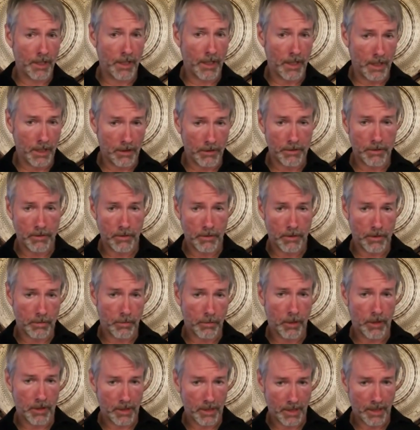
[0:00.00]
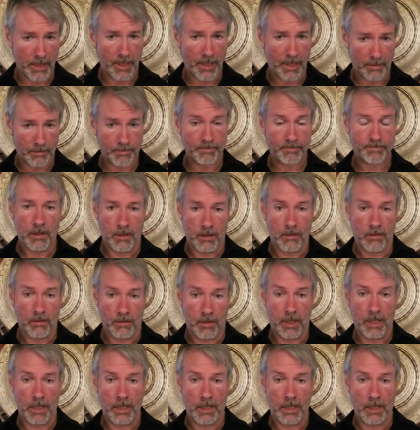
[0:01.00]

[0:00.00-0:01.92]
to its market cap, right?